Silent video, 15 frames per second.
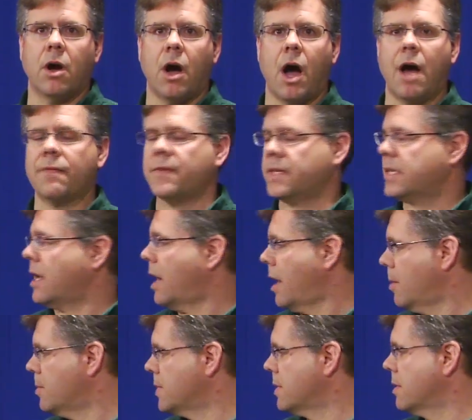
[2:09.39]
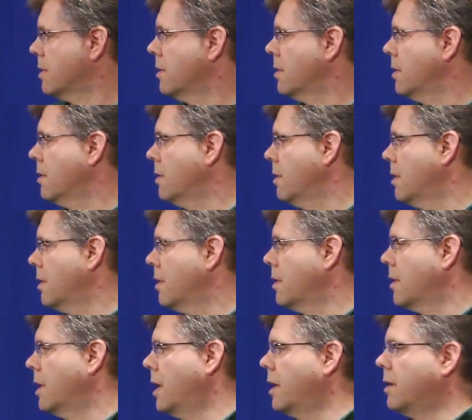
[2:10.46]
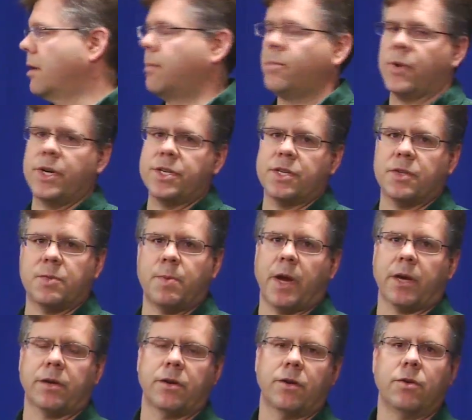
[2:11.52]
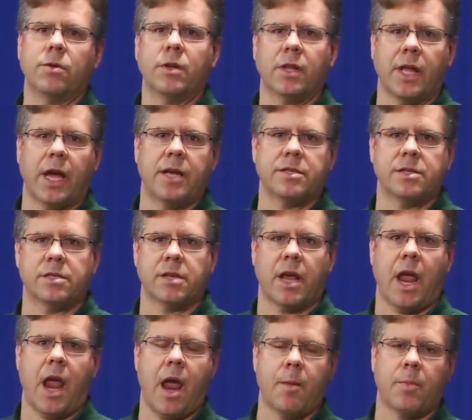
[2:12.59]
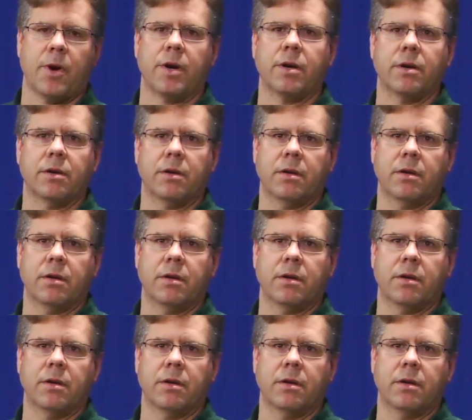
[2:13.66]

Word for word: Oftentimes, a bridge inspector utilizes a hammer